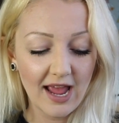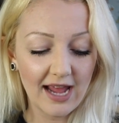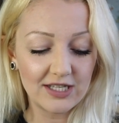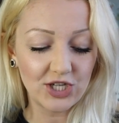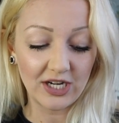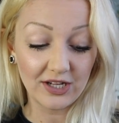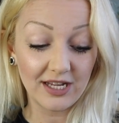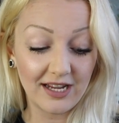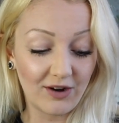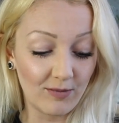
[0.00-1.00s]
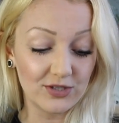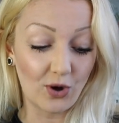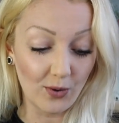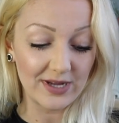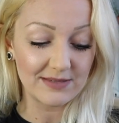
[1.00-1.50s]
it generally almost
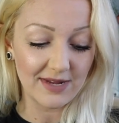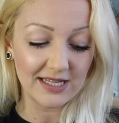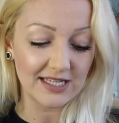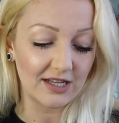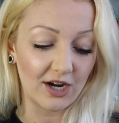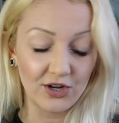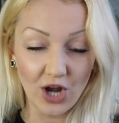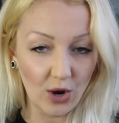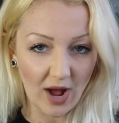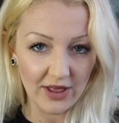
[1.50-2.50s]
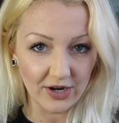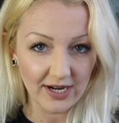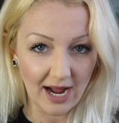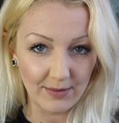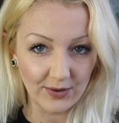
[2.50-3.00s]
always means that there are no other
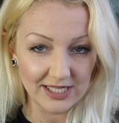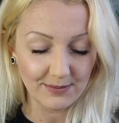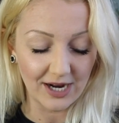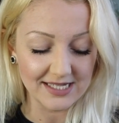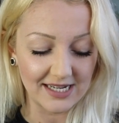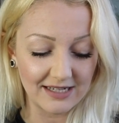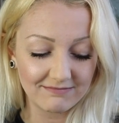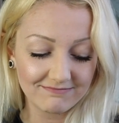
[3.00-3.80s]
cannabinoids present.